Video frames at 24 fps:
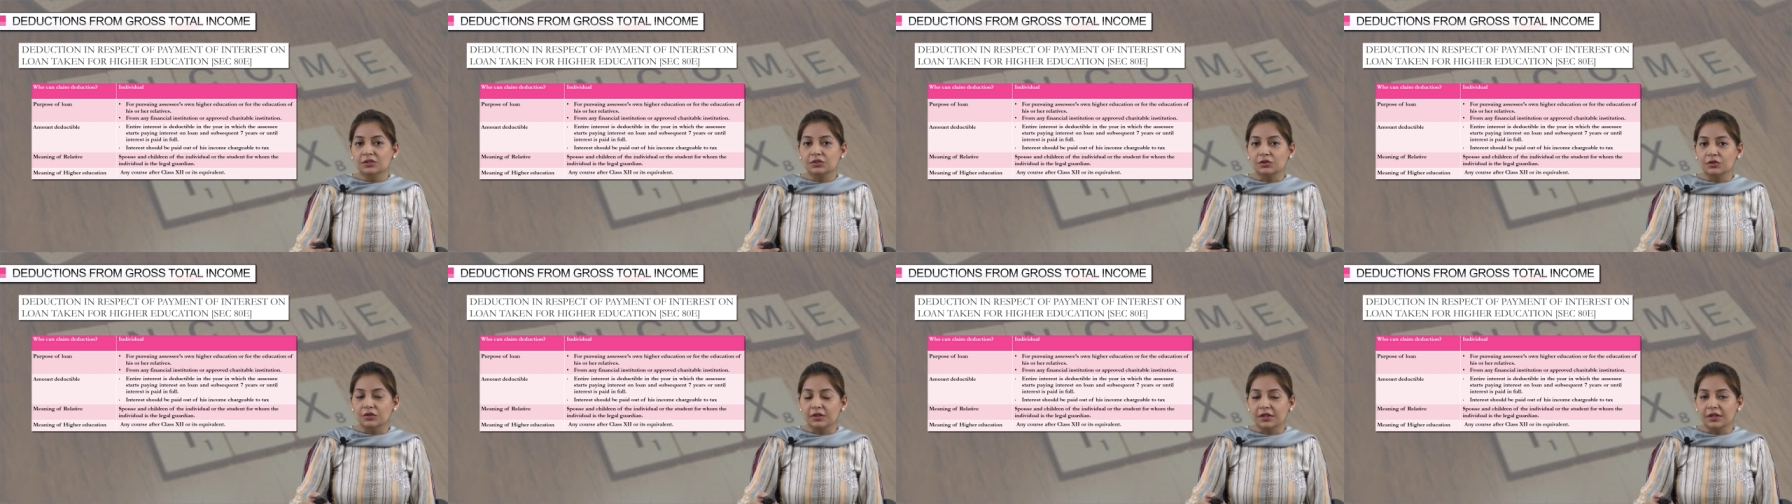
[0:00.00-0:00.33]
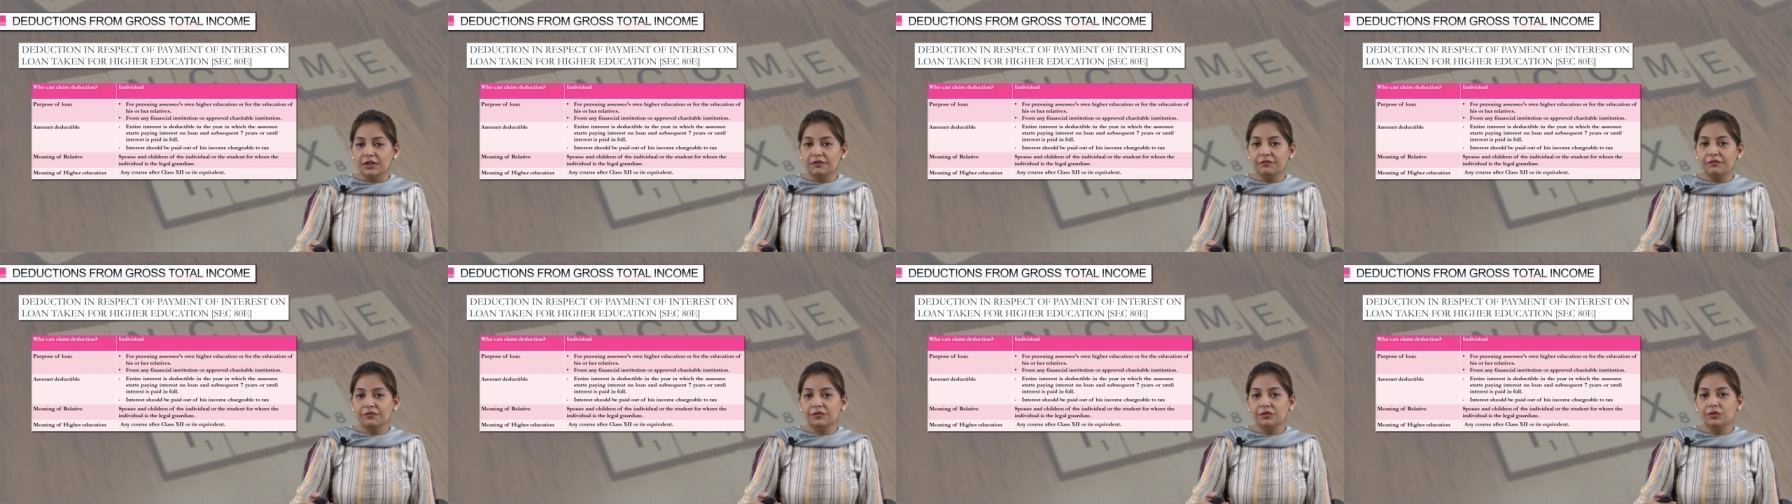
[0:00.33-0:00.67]
So
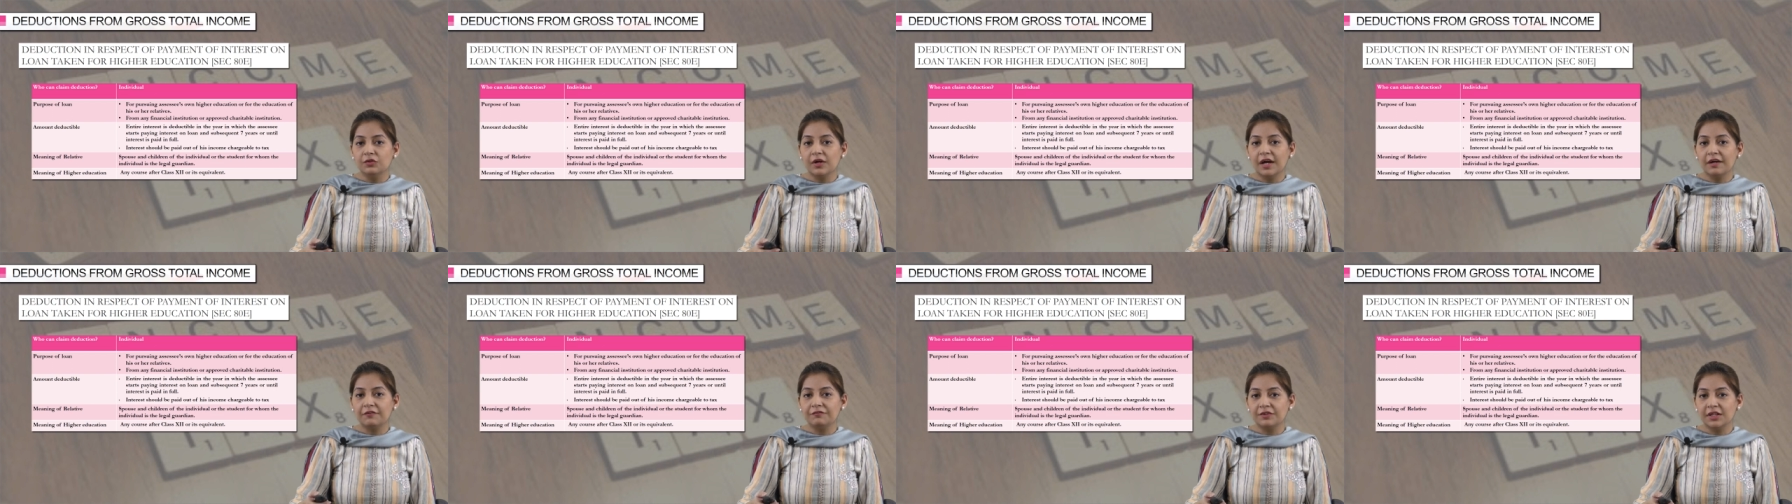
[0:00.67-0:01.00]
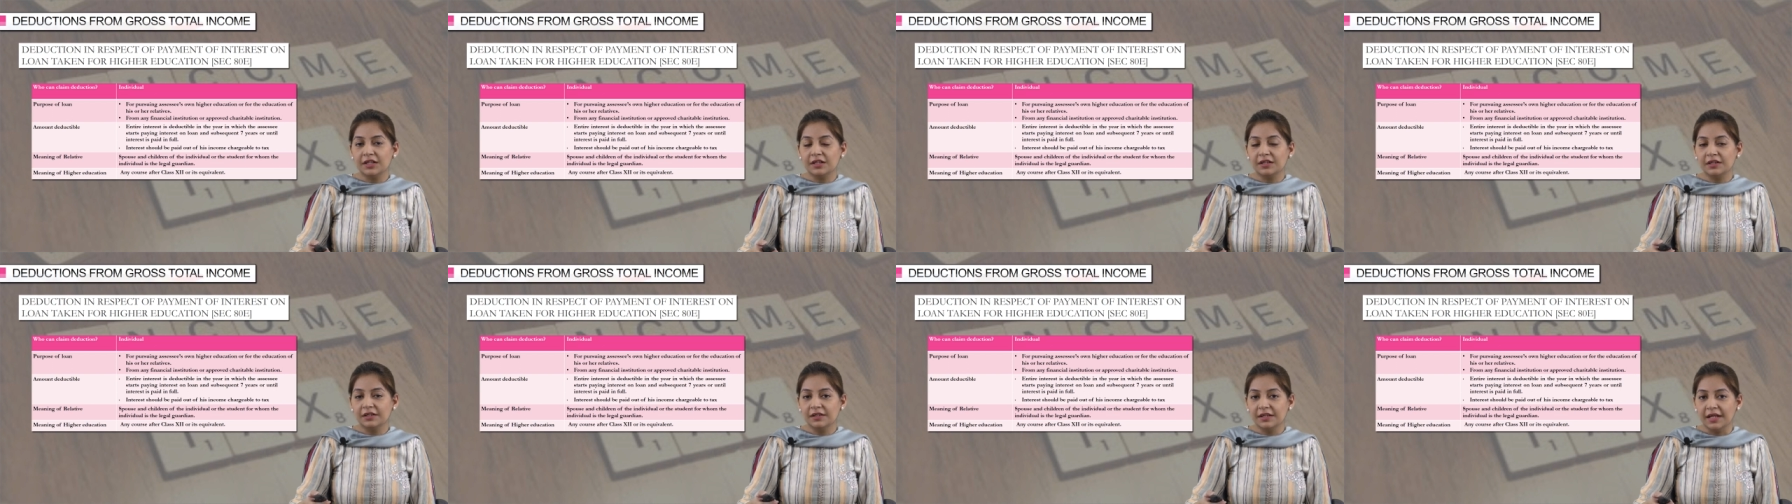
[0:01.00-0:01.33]
if you have
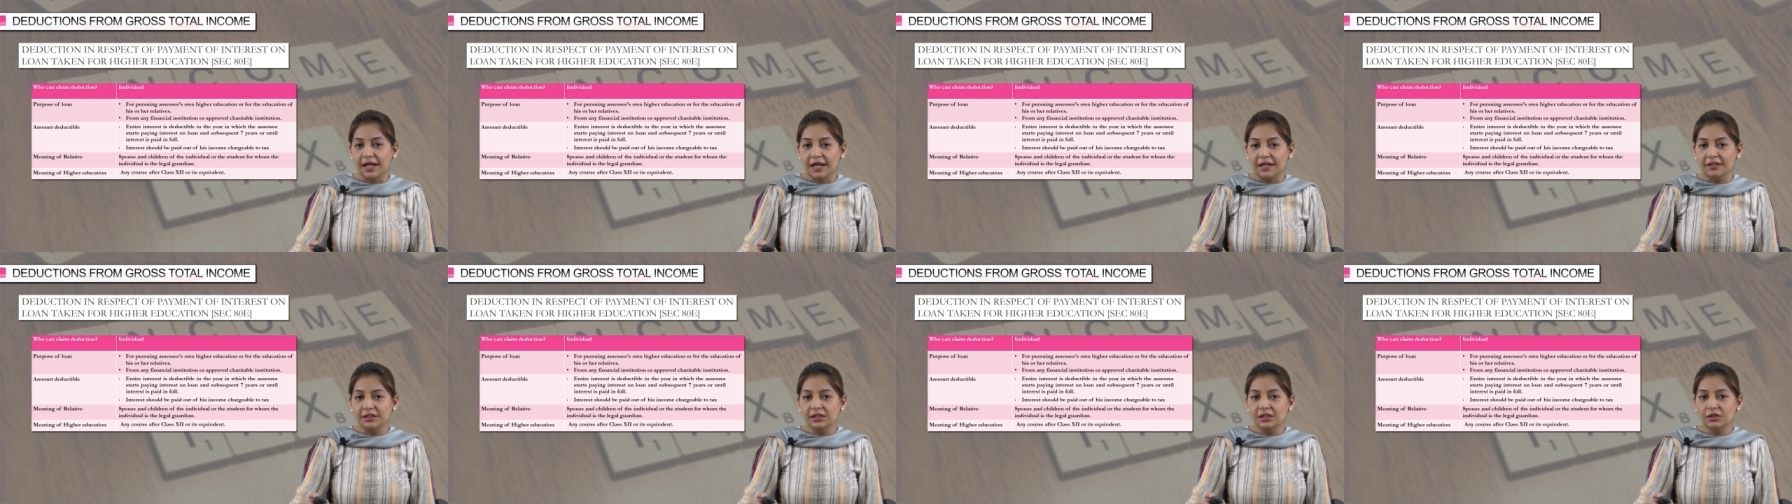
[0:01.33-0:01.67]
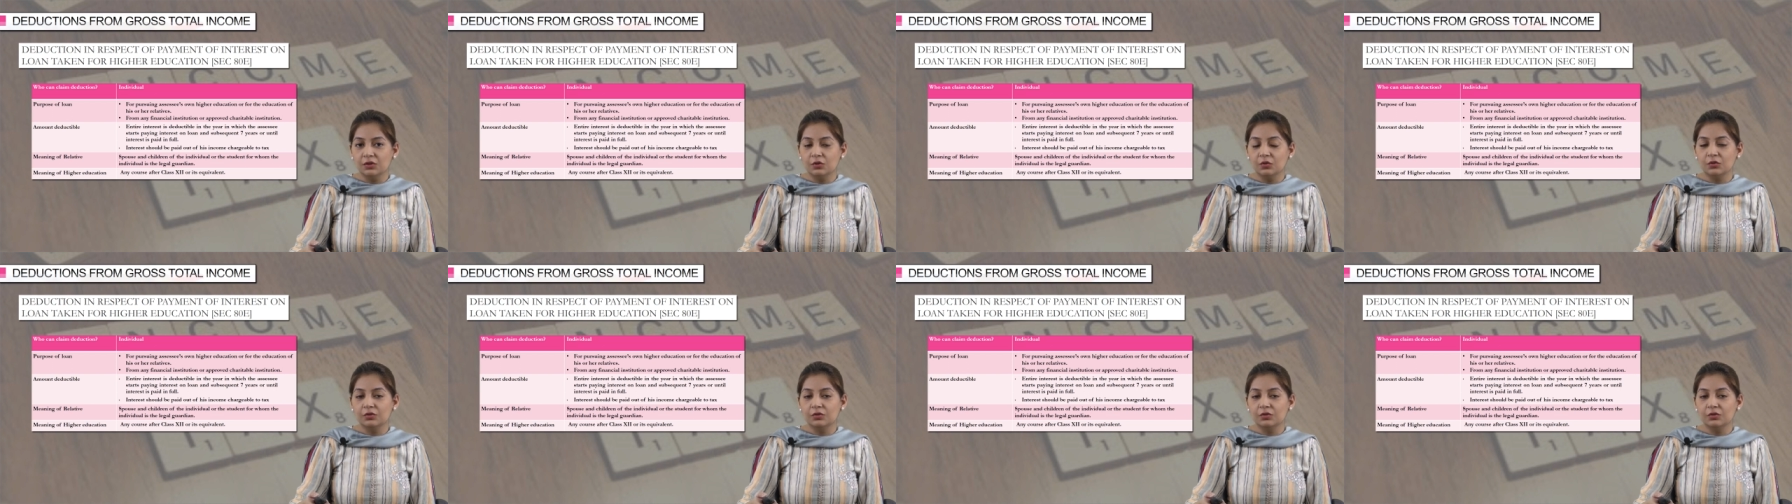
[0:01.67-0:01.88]
taken any